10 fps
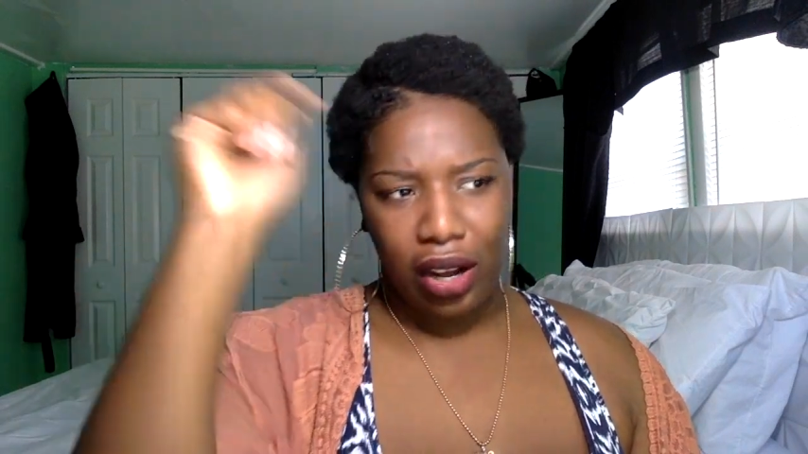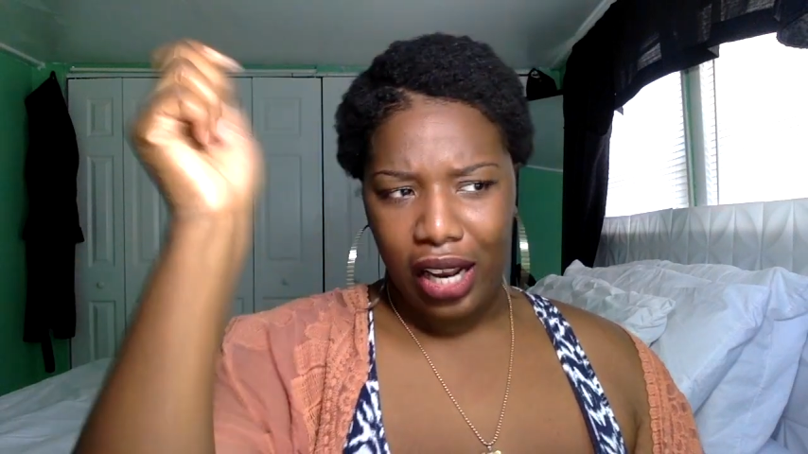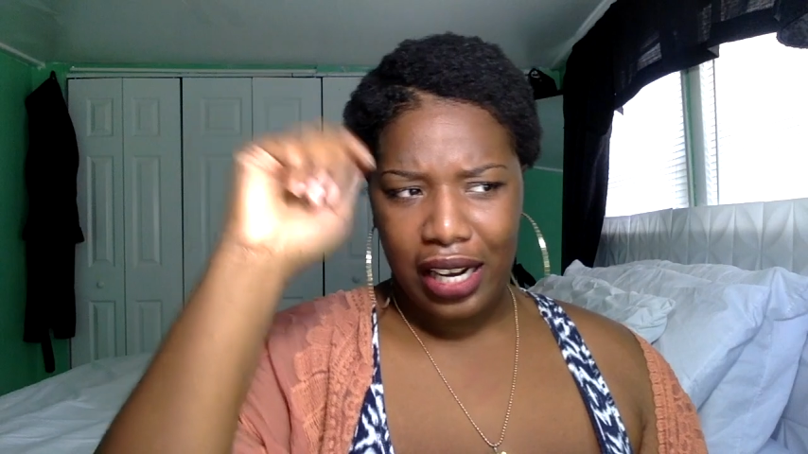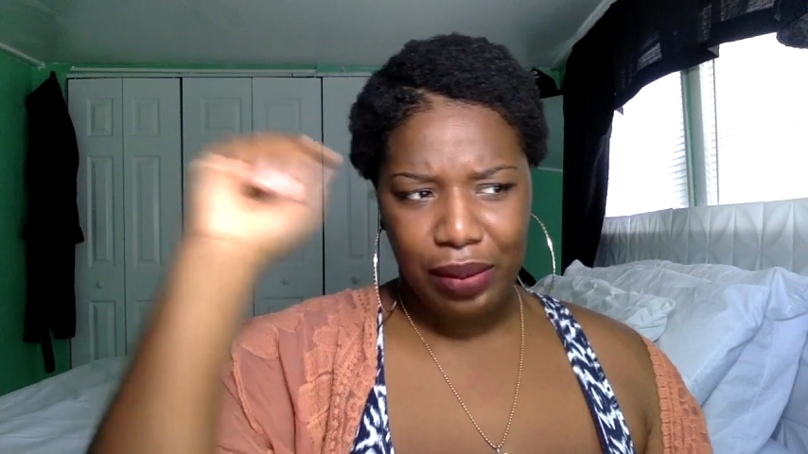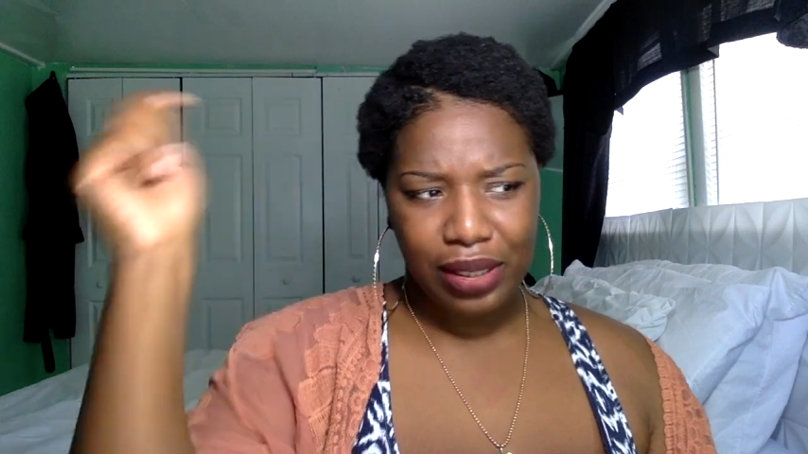all
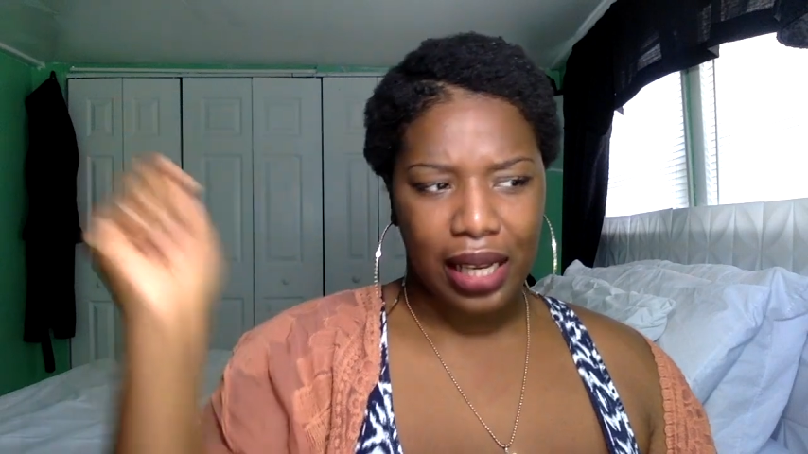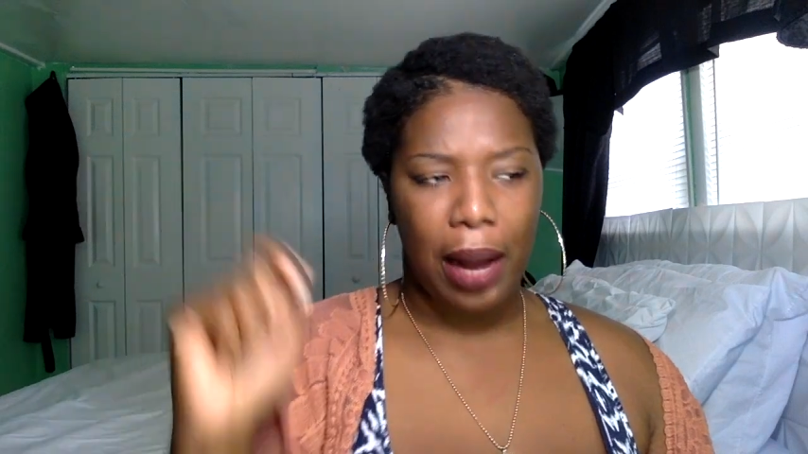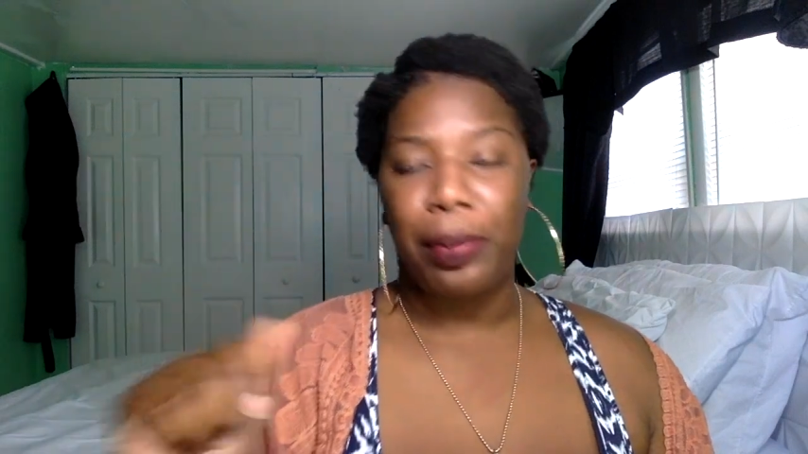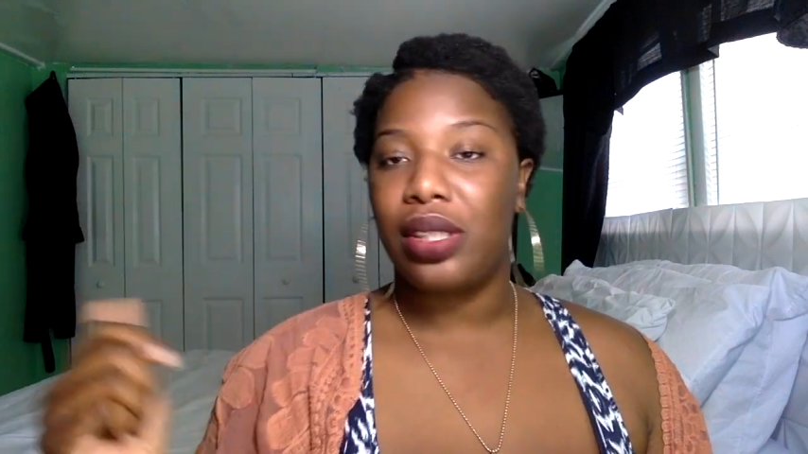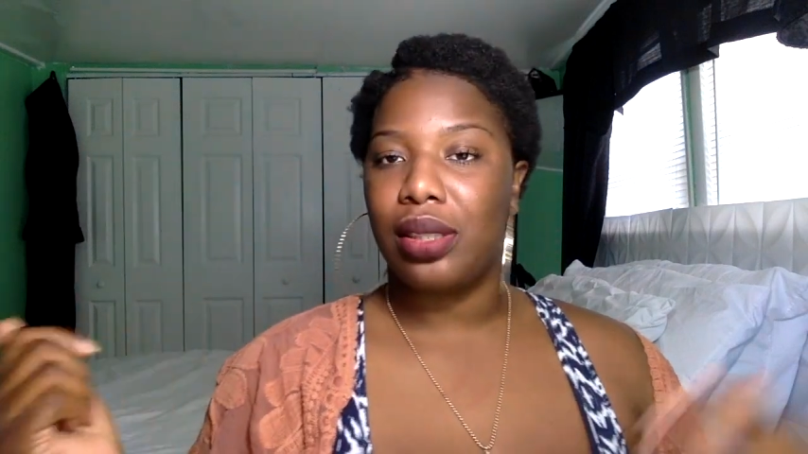I did was like I
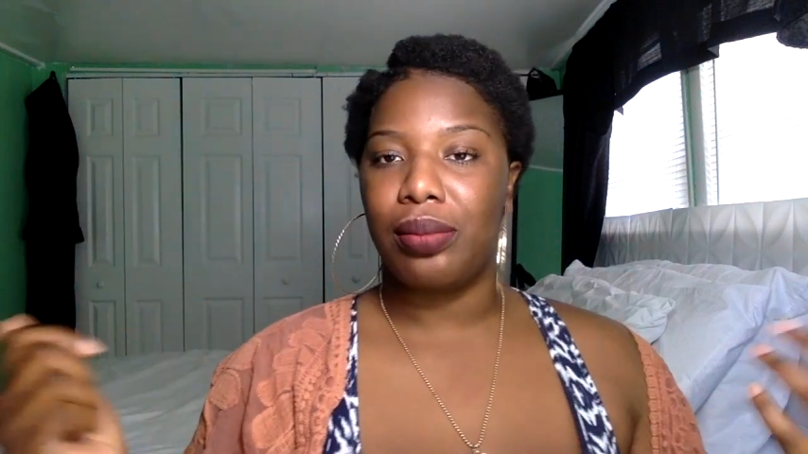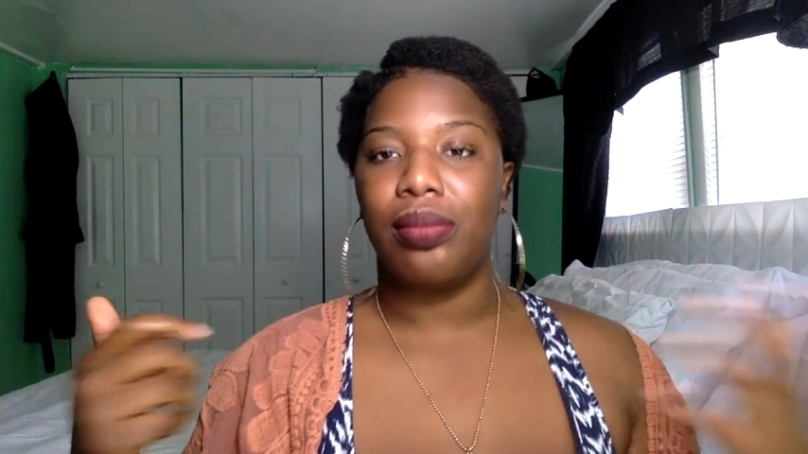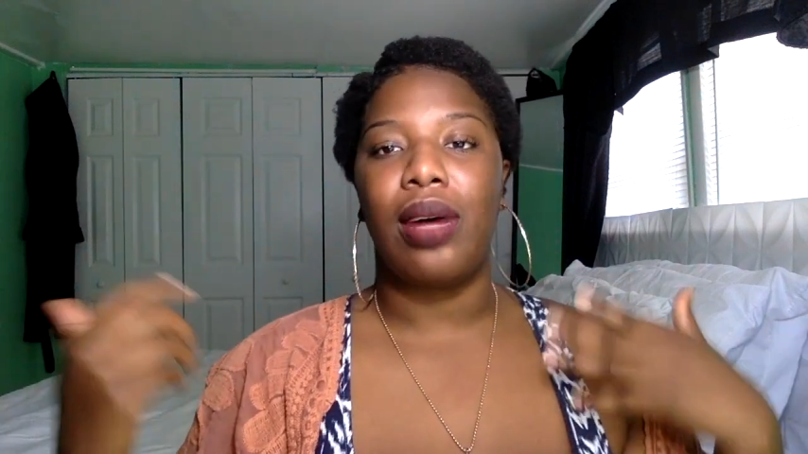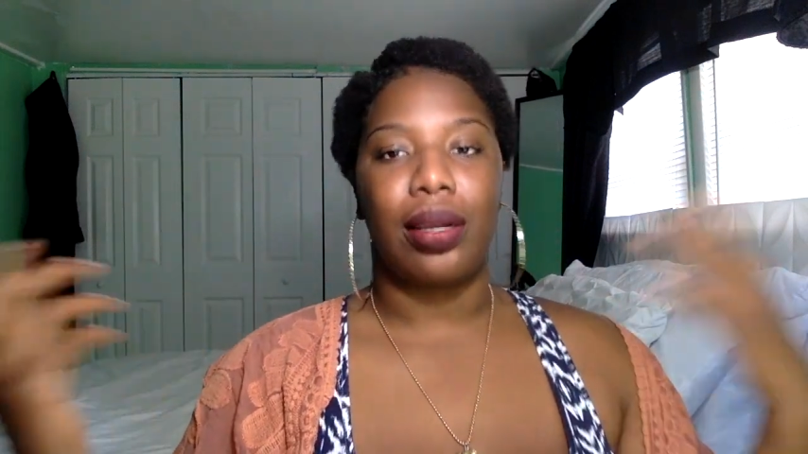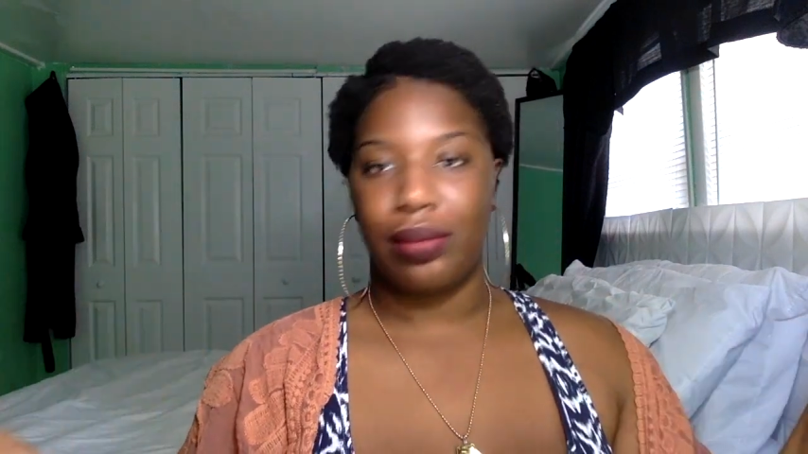put some